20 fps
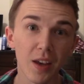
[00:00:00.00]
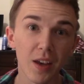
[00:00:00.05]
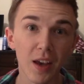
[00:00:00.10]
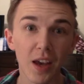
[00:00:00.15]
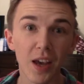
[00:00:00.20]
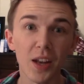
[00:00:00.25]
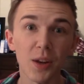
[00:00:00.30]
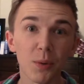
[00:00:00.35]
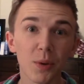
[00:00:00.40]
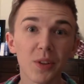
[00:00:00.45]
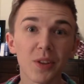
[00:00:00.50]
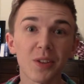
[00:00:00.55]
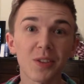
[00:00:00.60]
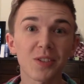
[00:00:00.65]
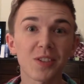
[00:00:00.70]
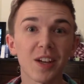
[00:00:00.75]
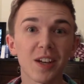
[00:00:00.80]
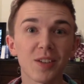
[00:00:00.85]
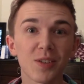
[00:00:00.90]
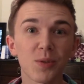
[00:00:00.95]
anyone that
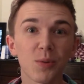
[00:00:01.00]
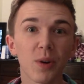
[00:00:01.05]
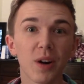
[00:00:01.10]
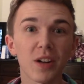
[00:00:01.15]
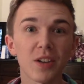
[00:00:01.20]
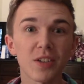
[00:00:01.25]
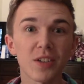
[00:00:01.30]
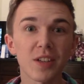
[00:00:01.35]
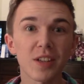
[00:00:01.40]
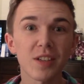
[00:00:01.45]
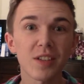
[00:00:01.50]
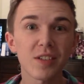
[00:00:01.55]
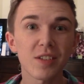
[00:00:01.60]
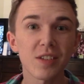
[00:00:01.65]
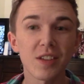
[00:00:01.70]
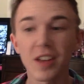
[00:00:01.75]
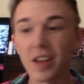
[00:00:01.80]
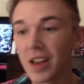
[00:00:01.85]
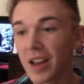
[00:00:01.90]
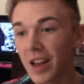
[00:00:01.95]
decides to watch
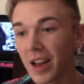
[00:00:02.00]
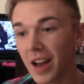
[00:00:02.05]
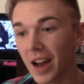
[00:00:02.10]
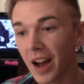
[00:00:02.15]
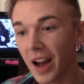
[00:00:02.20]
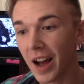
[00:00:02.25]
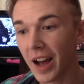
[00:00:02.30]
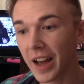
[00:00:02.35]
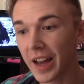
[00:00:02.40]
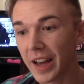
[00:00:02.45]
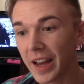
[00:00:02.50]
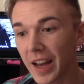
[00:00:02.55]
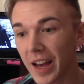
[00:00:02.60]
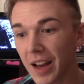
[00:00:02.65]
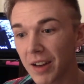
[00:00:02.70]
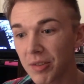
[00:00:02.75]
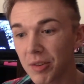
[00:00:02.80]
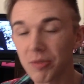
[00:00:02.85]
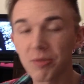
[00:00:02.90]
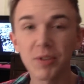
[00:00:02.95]
this, I
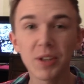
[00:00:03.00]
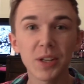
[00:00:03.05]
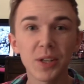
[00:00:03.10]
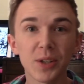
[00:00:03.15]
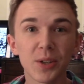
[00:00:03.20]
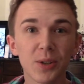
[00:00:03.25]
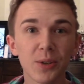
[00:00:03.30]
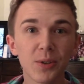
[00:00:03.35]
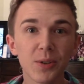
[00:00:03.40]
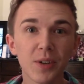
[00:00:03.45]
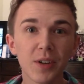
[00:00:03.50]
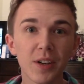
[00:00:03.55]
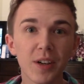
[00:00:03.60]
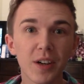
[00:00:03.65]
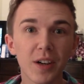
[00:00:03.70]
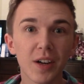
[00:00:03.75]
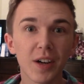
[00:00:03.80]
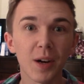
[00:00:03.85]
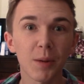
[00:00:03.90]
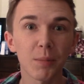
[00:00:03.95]
have a video
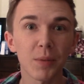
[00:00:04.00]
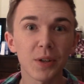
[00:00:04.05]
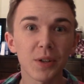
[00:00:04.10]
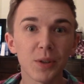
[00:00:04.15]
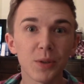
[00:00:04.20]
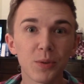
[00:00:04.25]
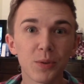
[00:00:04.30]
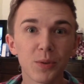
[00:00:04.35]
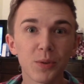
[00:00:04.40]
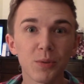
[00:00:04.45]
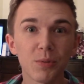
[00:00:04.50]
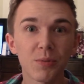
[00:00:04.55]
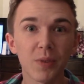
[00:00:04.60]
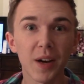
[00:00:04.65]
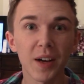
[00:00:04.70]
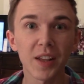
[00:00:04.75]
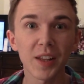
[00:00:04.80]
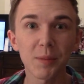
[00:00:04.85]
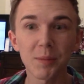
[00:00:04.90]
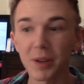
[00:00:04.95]
up on YouTube
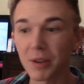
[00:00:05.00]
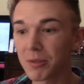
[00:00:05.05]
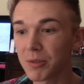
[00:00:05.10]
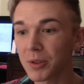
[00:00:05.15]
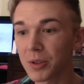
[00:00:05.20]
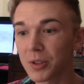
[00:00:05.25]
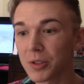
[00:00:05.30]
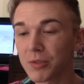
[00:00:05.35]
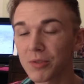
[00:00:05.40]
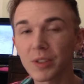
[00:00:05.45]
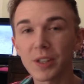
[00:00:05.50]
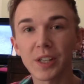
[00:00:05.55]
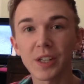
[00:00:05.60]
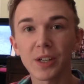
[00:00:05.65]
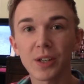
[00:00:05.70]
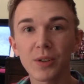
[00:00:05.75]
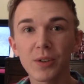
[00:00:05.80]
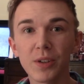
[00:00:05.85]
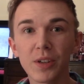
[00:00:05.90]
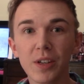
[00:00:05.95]
finally, my first
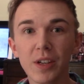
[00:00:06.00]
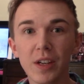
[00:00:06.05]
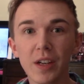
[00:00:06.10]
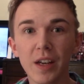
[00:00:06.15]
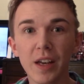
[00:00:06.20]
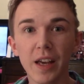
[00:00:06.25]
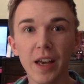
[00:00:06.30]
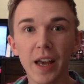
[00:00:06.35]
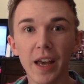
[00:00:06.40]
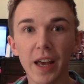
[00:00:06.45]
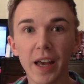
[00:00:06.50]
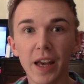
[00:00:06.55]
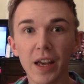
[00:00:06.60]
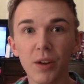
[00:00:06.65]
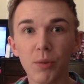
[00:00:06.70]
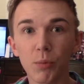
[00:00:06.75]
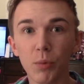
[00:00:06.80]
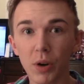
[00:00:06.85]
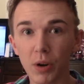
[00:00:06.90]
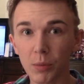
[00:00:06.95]
video,
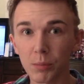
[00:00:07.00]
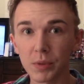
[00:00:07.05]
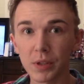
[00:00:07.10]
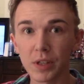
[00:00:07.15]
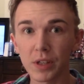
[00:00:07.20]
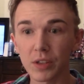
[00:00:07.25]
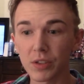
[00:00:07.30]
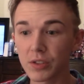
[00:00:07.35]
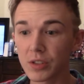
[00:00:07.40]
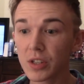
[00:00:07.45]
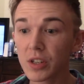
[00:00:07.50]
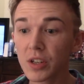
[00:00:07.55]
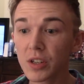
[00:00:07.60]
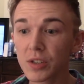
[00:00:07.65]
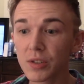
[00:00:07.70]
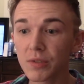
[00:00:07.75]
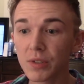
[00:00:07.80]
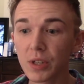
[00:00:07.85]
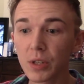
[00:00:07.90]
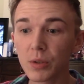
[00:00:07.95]
and what'll be in a
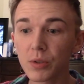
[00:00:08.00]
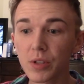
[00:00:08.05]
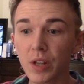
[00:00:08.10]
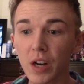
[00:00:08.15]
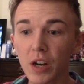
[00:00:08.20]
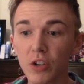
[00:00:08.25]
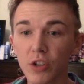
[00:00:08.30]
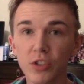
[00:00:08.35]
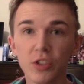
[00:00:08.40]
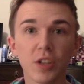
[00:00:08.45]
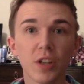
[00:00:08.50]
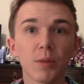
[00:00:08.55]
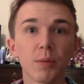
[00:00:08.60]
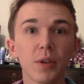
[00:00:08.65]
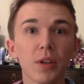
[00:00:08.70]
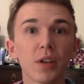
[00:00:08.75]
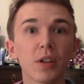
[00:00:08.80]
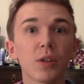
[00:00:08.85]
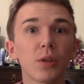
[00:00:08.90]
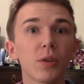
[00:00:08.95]
series of videos that are just going to
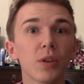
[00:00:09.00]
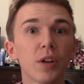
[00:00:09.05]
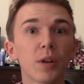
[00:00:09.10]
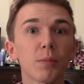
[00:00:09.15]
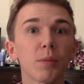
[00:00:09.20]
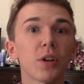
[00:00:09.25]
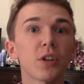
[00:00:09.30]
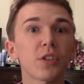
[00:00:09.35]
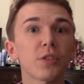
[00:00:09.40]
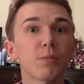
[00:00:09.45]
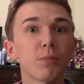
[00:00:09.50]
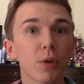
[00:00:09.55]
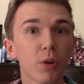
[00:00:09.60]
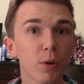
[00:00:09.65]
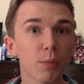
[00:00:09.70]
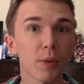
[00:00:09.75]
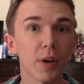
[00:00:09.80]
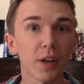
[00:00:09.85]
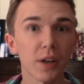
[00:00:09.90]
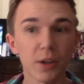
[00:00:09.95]
be included in a bunch of
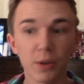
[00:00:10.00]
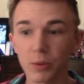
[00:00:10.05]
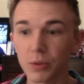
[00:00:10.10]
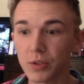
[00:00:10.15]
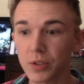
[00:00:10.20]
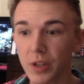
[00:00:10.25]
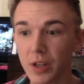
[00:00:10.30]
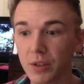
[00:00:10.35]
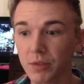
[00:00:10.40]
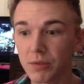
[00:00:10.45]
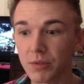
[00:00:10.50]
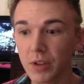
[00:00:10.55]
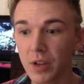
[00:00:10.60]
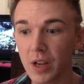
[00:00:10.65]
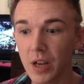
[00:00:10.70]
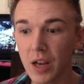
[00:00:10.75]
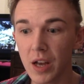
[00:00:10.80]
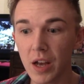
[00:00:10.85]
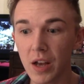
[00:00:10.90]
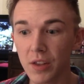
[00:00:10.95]
Pokemon Go stuff.
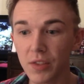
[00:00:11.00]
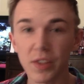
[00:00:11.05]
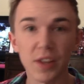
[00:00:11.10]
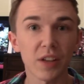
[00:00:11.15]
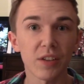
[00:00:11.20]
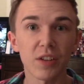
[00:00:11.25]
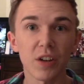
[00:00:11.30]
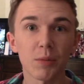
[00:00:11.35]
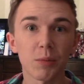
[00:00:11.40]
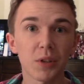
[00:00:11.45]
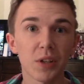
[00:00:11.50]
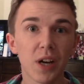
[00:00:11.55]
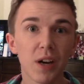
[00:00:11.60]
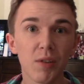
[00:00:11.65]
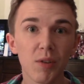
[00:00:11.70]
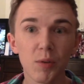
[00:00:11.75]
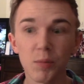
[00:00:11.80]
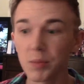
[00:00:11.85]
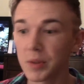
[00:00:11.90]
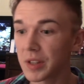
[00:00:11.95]
Things that'll be
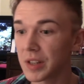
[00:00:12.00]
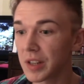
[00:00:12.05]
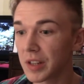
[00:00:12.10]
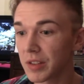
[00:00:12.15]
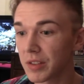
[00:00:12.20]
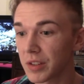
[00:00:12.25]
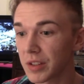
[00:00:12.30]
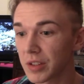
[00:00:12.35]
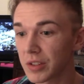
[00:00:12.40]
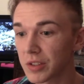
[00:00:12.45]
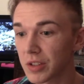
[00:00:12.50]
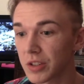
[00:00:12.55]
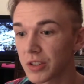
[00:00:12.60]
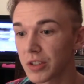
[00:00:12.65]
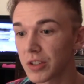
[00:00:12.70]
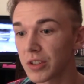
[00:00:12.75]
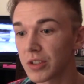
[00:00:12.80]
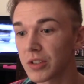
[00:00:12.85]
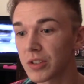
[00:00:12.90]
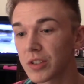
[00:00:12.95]
covered will be things such
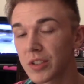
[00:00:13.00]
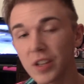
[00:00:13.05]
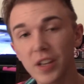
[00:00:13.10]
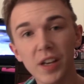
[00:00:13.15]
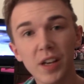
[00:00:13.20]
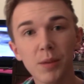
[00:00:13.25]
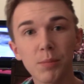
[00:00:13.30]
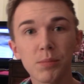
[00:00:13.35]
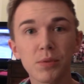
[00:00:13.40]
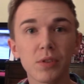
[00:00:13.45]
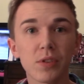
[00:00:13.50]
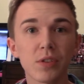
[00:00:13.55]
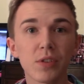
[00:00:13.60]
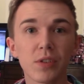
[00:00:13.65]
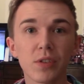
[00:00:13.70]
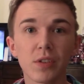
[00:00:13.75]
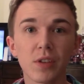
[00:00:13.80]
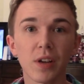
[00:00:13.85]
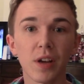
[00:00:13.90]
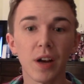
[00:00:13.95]
as
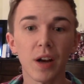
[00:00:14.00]
tips,